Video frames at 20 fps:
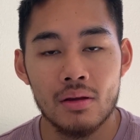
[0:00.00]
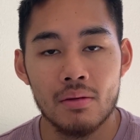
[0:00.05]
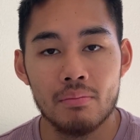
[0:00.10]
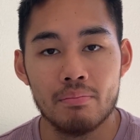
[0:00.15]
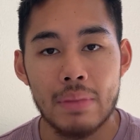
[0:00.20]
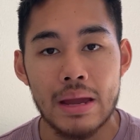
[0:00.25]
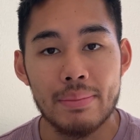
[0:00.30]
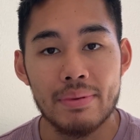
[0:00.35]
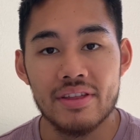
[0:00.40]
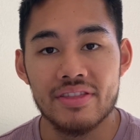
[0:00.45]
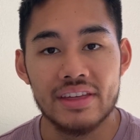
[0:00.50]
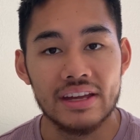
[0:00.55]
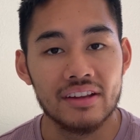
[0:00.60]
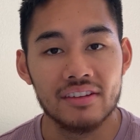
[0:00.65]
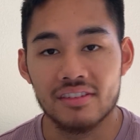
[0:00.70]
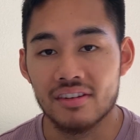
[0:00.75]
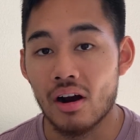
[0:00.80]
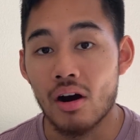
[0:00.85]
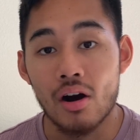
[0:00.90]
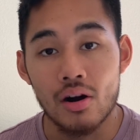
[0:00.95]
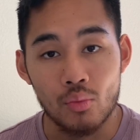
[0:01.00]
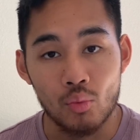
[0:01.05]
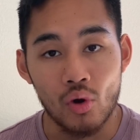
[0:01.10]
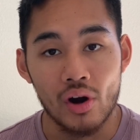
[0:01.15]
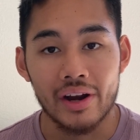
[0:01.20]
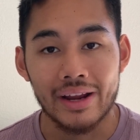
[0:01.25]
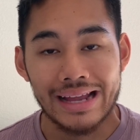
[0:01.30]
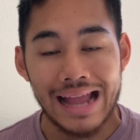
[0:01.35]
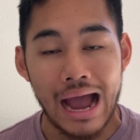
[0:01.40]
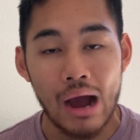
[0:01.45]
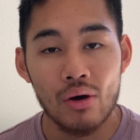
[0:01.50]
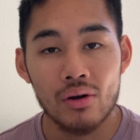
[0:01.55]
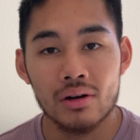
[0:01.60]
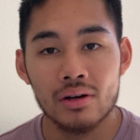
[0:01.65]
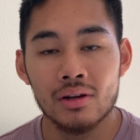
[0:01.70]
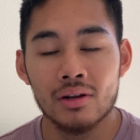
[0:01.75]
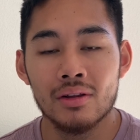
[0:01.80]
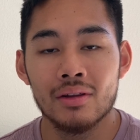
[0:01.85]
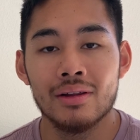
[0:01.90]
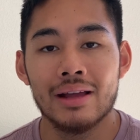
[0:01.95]
Maybe things aren't working
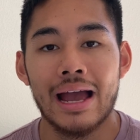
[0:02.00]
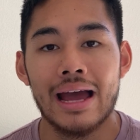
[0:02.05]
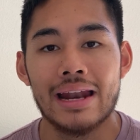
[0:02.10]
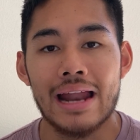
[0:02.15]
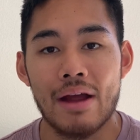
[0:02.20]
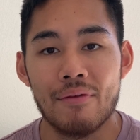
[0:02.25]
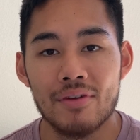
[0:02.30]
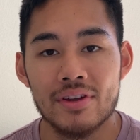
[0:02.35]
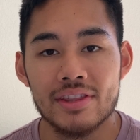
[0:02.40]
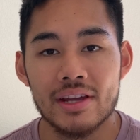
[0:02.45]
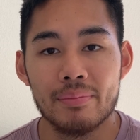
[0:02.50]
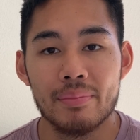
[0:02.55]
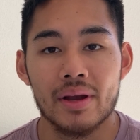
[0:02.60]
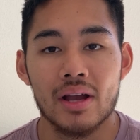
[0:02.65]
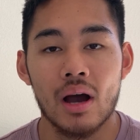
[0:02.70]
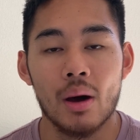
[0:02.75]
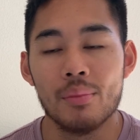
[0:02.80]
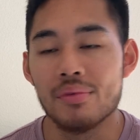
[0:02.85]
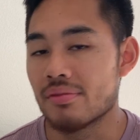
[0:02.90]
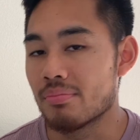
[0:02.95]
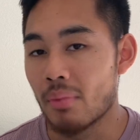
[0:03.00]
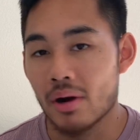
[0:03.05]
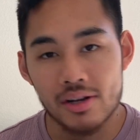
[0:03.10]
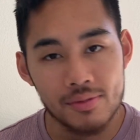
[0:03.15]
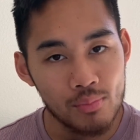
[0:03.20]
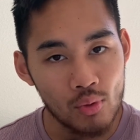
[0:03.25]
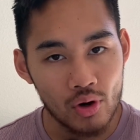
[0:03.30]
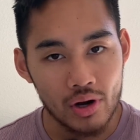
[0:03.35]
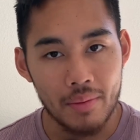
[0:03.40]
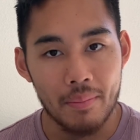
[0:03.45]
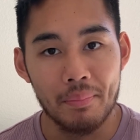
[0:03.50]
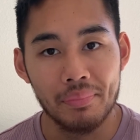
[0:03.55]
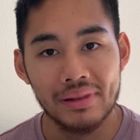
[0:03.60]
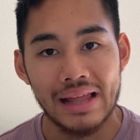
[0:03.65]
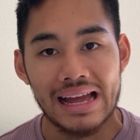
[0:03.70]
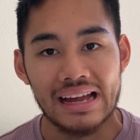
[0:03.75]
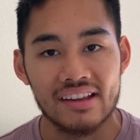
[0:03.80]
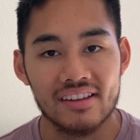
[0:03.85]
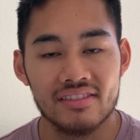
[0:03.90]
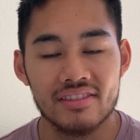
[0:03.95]
out and everything becomes much more
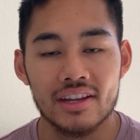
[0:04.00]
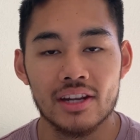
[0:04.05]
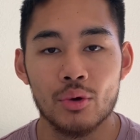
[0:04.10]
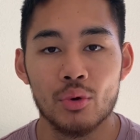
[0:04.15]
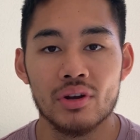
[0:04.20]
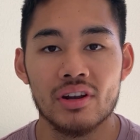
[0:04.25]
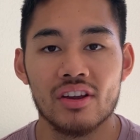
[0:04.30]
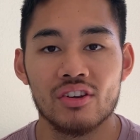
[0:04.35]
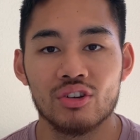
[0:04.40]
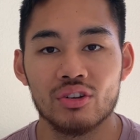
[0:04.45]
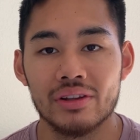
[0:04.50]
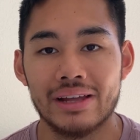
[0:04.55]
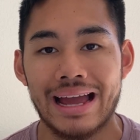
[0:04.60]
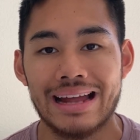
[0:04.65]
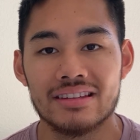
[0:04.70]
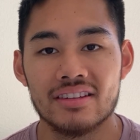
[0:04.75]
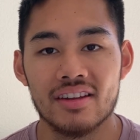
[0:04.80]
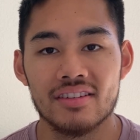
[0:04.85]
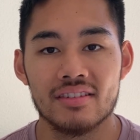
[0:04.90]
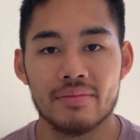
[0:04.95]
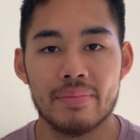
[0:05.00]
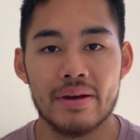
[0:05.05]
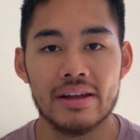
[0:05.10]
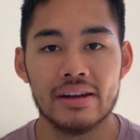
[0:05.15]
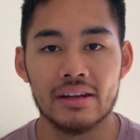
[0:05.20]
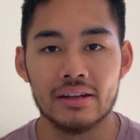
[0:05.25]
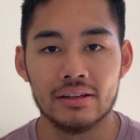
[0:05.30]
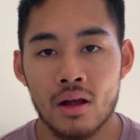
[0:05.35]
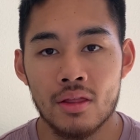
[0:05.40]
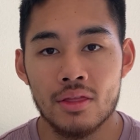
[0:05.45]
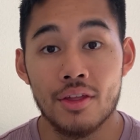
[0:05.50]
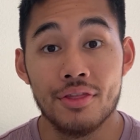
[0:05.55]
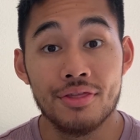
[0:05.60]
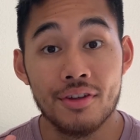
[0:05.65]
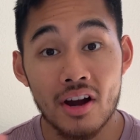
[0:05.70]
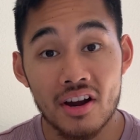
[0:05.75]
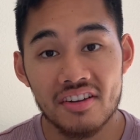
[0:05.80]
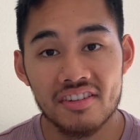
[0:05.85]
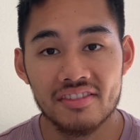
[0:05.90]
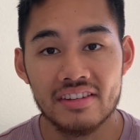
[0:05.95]
complex than you initially anticipated. The
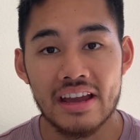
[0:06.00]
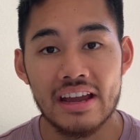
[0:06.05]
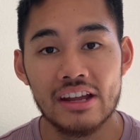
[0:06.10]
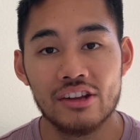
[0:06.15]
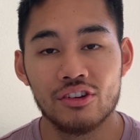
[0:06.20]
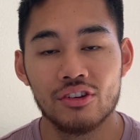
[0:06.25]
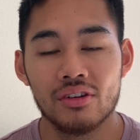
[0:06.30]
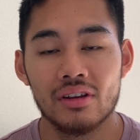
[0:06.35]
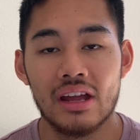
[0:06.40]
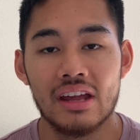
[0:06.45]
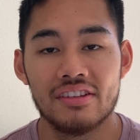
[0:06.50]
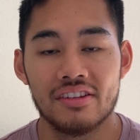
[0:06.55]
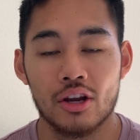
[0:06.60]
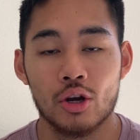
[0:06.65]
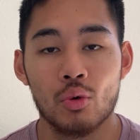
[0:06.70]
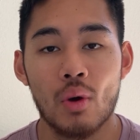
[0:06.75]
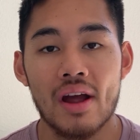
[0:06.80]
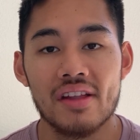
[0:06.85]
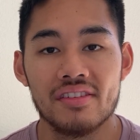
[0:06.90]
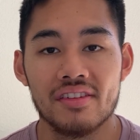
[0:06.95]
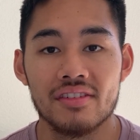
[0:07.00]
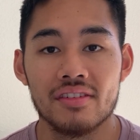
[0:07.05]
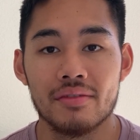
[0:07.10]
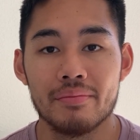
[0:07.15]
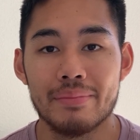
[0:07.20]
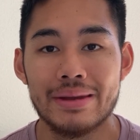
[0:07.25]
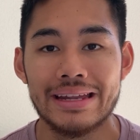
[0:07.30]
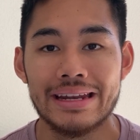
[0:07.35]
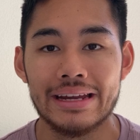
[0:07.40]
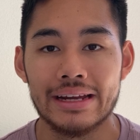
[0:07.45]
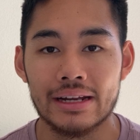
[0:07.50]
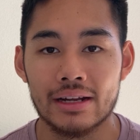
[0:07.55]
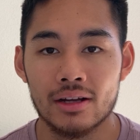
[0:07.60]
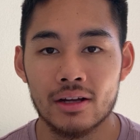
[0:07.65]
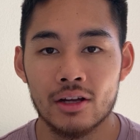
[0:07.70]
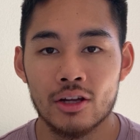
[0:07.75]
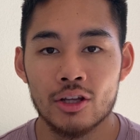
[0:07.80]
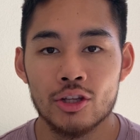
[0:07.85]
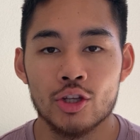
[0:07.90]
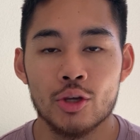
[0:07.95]
third stage is a crisis of meaning.
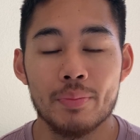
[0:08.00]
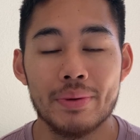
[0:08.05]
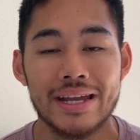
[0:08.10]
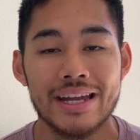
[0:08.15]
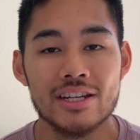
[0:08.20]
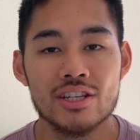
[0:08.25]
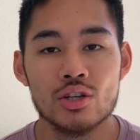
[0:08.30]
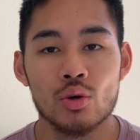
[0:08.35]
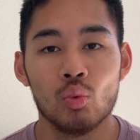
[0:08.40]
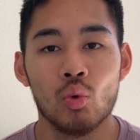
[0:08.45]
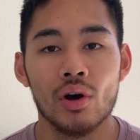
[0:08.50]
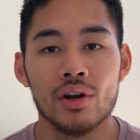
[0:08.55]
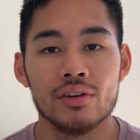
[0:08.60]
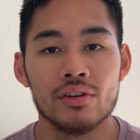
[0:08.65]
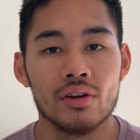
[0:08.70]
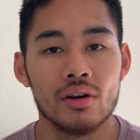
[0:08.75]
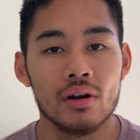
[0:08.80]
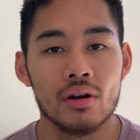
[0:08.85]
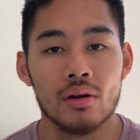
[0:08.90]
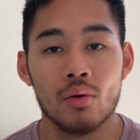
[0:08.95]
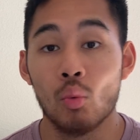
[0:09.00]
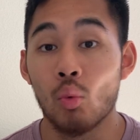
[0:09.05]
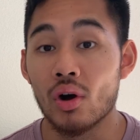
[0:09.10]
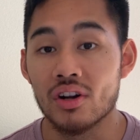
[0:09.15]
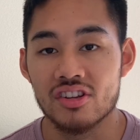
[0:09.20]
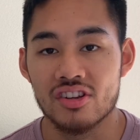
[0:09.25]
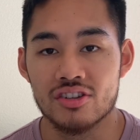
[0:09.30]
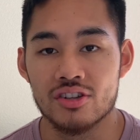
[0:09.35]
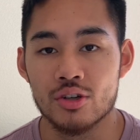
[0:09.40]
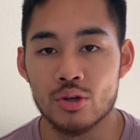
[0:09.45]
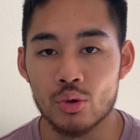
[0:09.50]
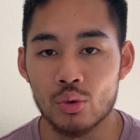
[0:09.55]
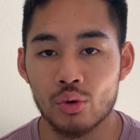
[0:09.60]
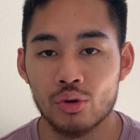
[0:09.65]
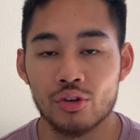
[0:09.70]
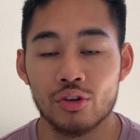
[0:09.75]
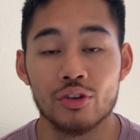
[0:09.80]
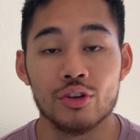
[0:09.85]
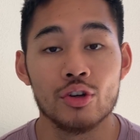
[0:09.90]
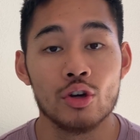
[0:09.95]
You begin to wonder what to do.
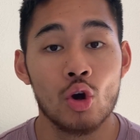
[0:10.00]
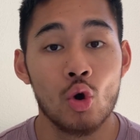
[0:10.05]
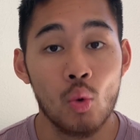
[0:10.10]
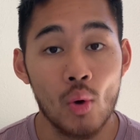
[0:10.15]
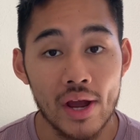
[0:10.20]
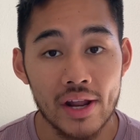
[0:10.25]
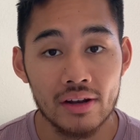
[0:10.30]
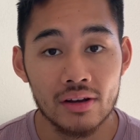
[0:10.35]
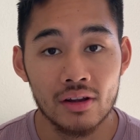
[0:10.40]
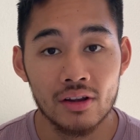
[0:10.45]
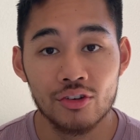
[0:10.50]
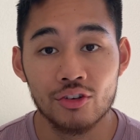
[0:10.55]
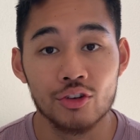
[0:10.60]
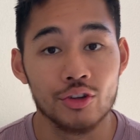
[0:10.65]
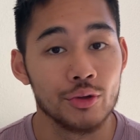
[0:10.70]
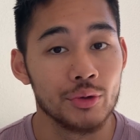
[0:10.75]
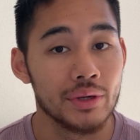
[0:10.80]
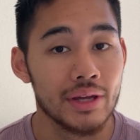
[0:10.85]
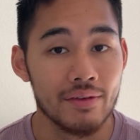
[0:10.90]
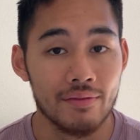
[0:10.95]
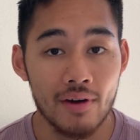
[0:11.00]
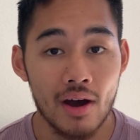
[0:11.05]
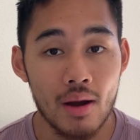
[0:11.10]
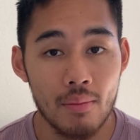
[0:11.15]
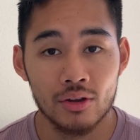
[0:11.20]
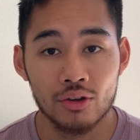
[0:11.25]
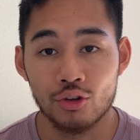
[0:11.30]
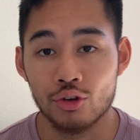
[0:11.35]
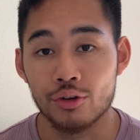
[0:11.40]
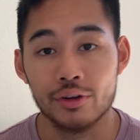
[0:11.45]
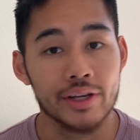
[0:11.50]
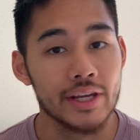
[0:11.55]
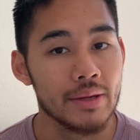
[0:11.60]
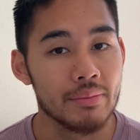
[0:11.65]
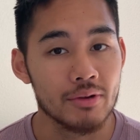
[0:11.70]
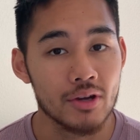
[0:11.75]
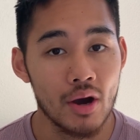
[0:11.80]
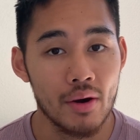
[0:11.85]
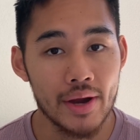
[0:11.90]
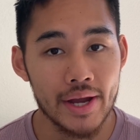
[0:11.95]
Should you quit? Should you give up? Should you
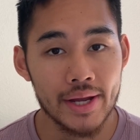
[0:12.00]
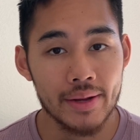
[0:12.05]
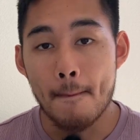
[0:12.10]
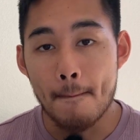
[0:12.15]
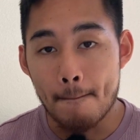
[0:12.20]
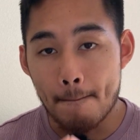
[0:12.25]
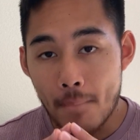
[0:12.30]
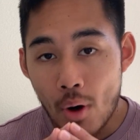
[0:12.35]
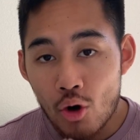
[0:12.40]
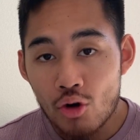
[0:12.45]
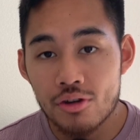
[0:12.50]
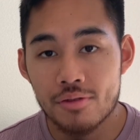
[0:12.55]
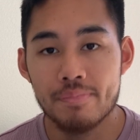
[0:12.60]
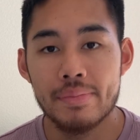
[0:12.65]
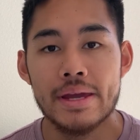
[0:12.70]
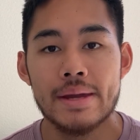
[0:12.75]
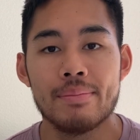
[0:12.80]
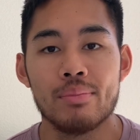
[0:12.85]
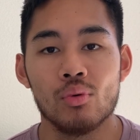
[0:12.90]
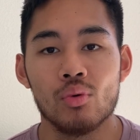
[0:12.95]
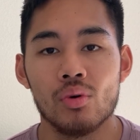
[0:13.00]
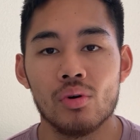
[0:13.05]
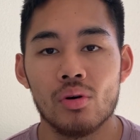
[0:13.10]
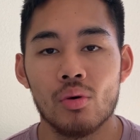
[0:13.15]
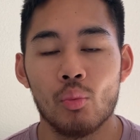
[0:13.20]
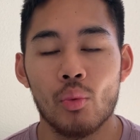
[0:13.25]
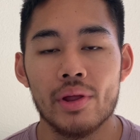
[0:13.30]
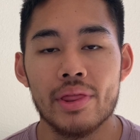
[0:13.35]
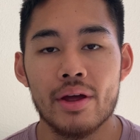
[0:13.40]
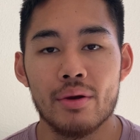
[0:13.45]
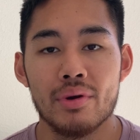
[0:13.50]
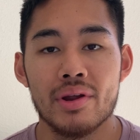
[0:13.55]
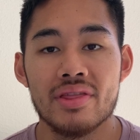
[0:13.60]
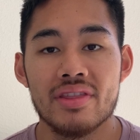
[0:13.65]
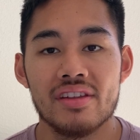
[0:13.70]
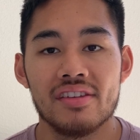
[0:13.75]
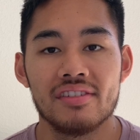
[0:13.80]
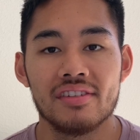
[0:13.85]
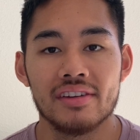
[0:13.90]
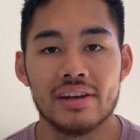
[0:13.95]
keep going? Most people, when they're in
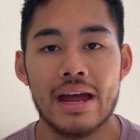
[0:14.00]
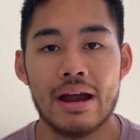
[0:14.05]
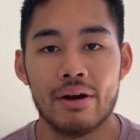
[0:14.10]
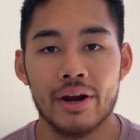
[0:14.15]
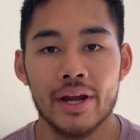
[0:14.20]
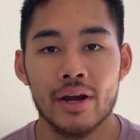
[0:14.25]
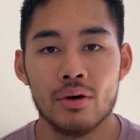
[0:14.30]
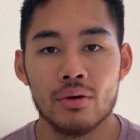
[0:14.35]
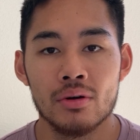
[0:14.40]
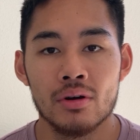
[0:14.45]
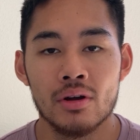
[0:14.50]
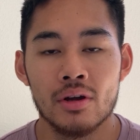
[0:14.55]
this scenario,